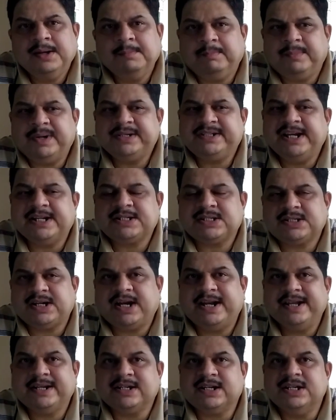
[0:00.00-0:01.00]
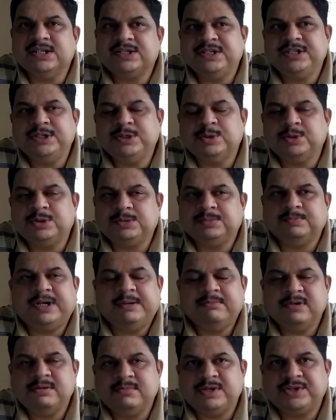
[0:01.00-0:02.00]
But yet I continued
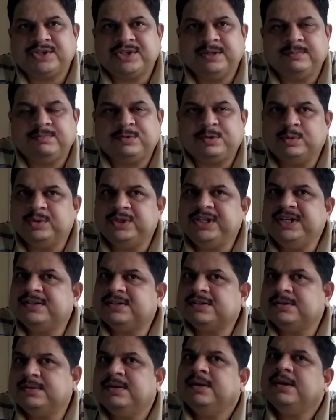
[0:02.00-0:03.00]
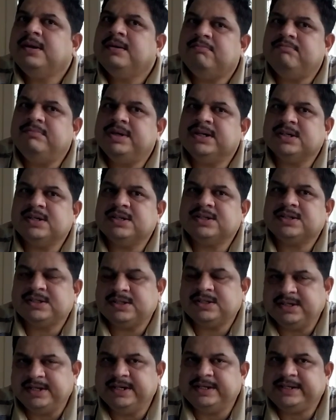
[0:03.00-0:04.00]
my membership through these because
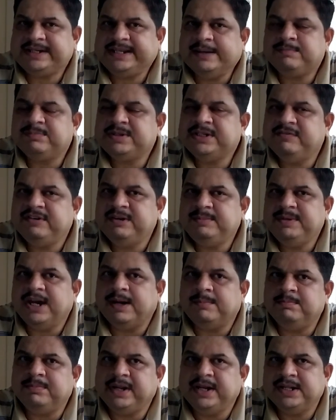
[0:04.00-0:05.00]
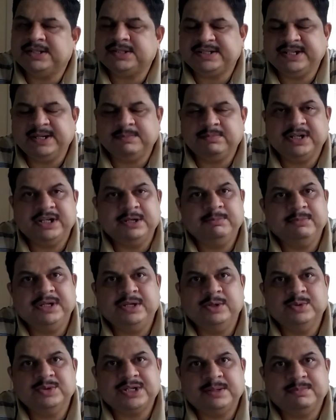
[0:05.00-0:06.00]
it kept giving me updates, kept getting me
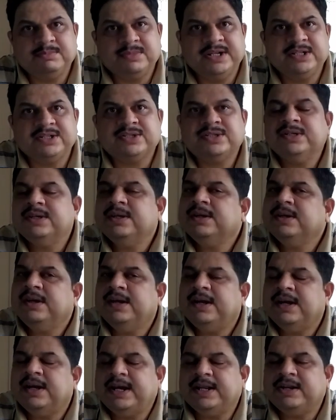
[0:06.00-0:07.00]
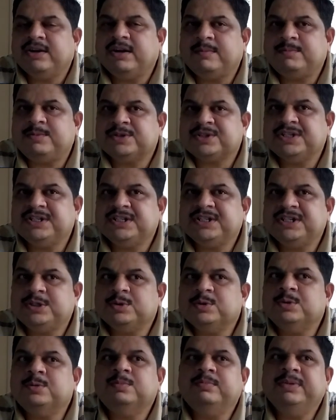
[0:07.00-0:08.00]
news updates, and an opportunity
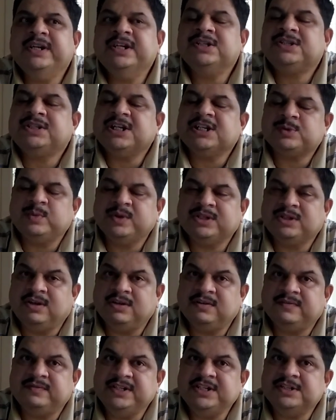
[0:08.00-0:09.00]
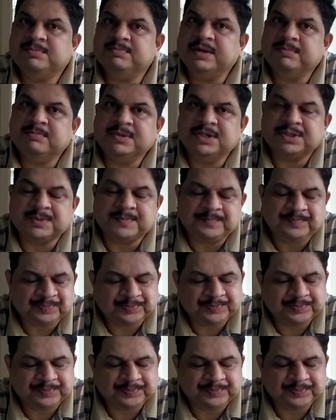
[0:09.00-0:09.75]
to be in touch with all of these members.